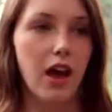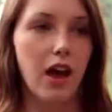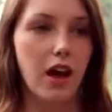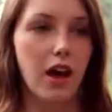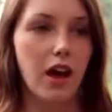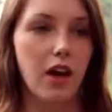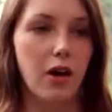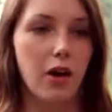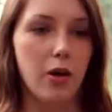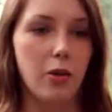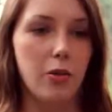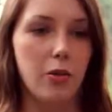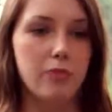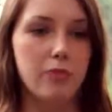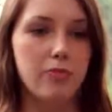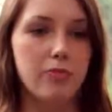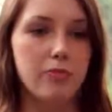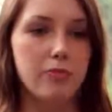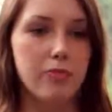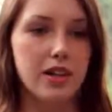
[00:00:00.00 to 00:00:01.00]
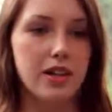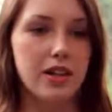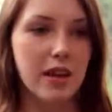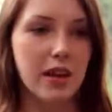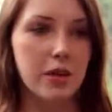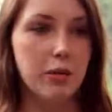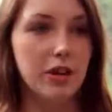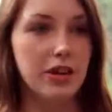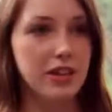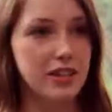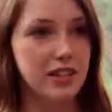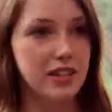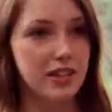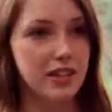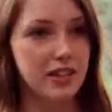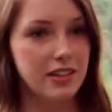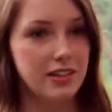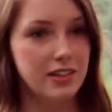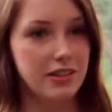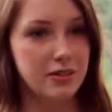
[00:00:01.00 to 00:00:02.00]
because I wanted
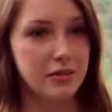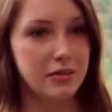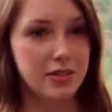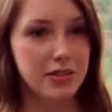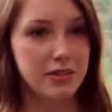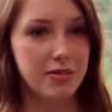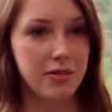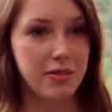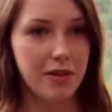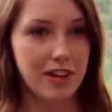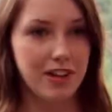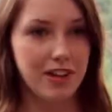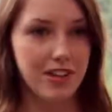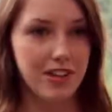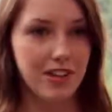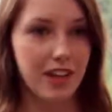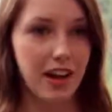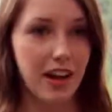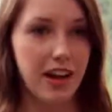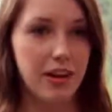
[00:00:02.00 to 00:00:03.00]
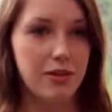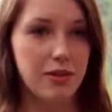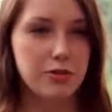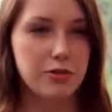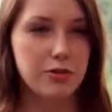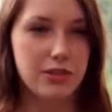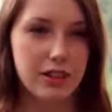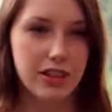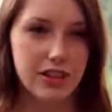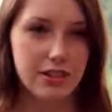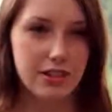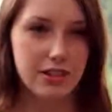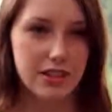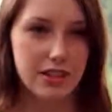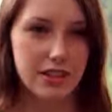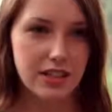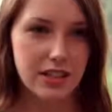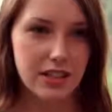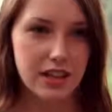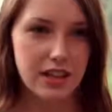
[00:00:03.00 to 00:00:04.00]
to switch my major, and I was really
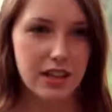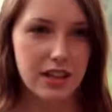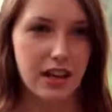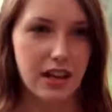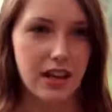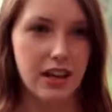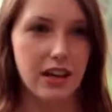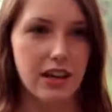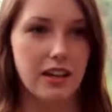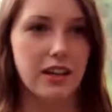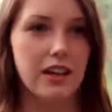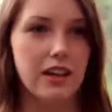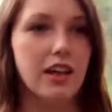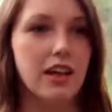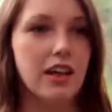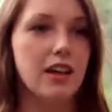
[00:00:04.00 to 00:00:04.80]
interested in